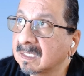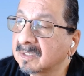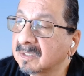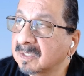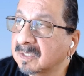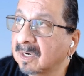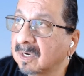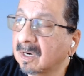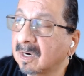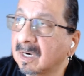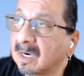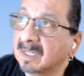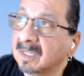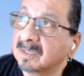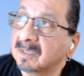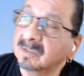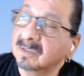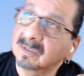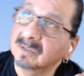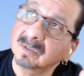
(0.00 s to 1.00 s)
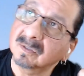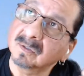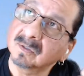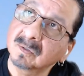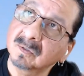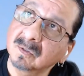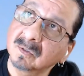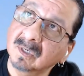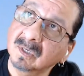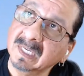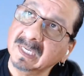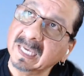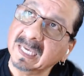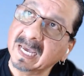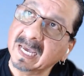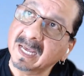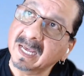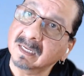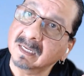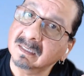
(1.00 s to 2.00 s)
started to look
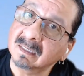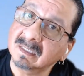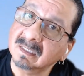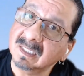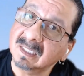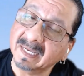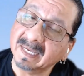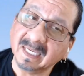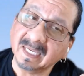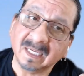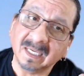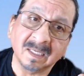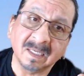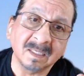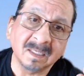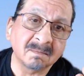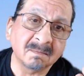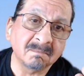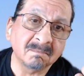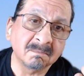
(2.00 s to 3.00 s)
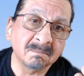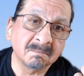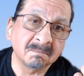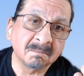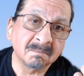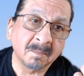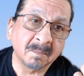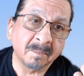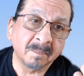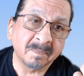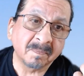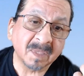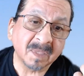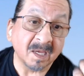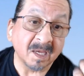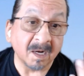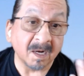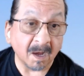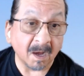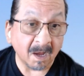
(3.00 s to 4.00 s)
at taking
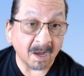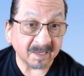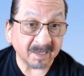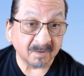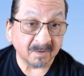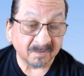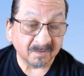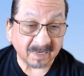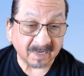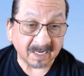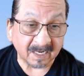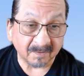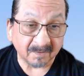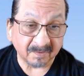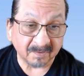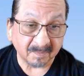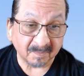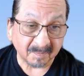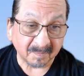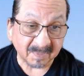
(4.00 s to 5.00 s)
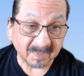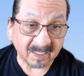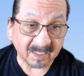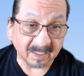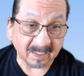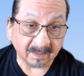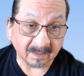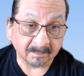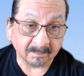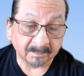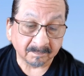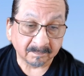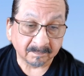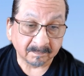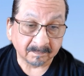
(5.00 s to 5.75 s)
an audio file from a meeting